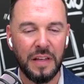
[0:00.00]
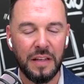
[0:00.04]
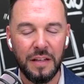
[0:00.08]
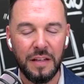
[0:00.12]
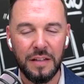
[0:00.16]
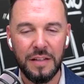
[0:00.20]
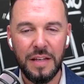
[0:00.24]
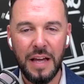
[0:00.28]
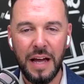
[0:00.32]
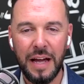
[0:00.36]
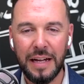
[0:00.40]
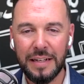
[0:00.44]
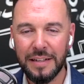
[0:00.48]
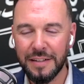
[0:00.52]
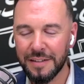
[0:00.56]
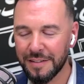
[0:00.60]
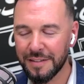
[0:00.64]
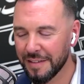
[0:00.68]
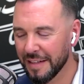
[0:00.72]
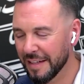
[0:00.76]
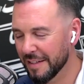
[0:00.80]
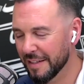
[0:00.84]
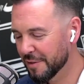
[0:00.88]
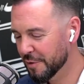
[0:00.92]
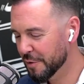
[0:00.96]
Yeah,
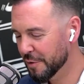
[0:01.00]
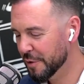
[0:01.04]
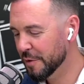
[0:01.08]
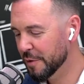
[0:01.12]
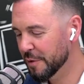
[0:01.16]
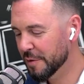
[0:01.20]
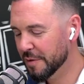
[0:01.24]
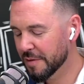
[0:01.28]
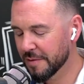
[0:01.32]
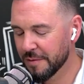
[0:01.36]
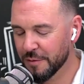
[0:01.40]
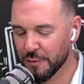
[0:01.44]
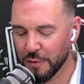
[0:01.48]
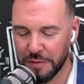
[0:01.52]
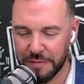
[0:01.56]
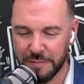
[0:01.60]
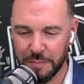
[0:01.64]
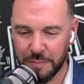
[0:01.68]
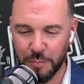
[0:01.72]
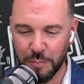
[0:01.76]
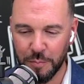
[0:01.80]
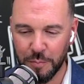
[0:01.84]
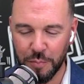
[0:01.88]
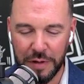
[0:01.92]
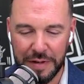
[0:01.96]
and so you sort
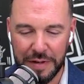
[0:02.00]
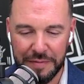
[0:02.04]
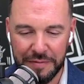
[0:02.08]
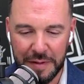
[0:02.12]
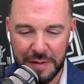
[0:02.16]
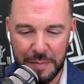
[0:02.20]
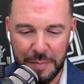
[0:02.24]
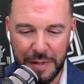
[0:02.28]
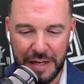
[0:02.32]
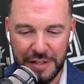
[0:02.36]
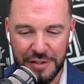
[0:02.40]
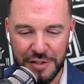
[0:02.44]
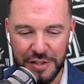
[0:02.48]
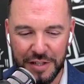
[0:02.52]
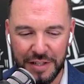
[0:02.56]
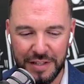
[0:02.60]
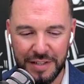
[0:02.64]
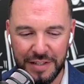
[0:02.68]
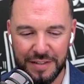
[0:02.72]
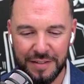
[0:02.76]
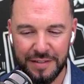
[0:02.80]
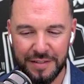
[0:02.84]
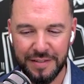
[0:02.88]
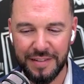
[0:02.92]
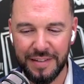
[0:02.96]
of briefly
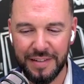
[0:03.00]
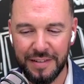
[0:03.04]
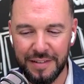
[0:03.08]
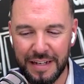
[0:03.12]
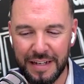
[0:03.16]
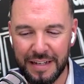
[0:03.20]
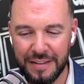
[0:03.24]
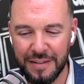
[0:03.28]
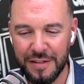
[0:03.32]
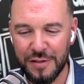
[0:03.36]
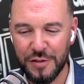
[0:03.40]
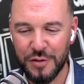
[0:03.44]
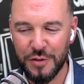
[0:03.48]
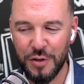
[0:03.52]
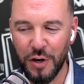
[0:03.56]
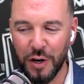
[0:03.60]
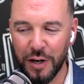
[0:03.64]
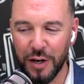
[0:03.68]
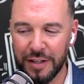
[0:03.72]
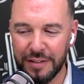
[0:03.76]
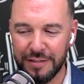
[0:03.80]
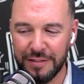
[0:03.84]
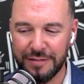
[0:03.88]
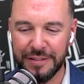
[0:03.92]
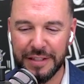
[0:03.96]
mentioned at the
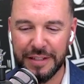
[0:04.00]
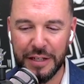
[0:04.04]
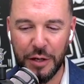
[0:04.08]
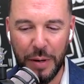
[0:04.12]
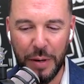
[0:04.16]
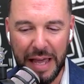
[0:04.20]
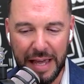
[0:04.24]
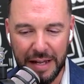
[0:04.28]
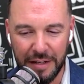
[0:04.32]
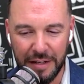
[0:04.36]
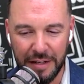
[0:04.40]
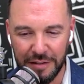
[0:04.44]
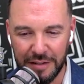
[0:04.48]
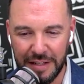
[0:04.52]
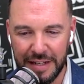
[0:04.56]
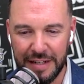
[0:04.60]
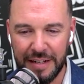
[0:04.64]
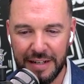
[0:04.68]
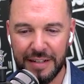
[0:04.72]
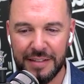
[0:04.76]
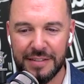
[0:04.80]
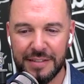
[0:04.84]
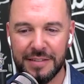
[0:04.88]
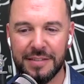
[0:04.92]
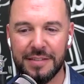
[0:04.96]
start,
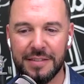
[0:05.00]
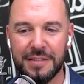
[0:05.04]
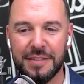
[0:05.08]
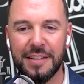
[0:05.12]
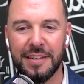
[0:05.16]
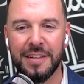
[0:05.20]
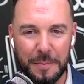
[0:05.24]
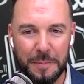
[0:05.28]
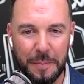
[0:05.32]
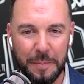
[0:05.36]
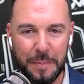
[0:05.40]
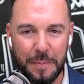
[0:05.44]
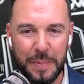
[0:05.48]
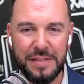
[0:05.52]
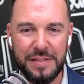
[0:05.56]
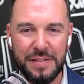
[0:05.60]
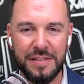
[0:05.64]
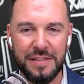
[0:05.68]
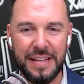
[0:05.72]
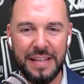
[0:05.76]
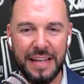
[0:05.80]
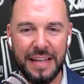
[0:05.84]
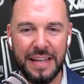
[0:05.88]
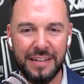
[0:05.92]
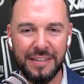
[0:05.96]
analytics,
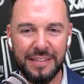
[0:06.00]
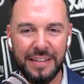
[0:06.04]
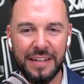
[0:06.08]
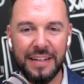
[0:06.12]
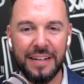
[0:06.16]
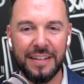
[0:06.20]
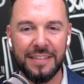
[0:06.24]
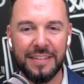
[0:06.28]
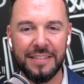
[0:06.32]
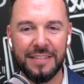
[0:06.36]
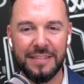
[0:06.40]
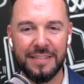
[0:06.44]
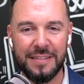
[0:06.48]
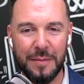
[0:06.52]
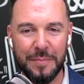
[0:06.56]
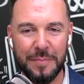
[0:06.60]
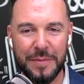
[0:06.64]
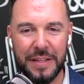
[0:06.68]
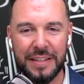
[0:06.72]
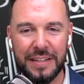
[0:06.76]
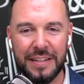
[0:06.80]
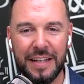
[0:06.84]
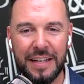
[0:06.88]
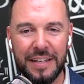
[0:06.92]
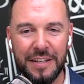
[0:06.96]
business analytics is
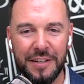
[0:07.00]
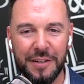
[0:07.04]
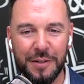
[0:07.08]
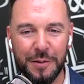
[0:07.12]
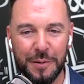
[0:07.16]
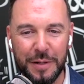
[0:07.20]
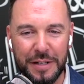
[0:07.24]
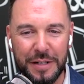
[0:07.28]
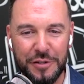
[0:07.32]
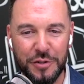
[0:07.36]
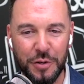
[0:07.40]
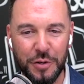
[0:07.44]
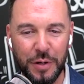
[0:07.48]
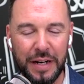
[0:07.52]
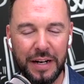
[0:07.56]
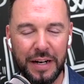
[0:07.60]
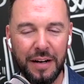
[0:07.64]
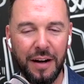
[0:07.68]
something that you enjoy.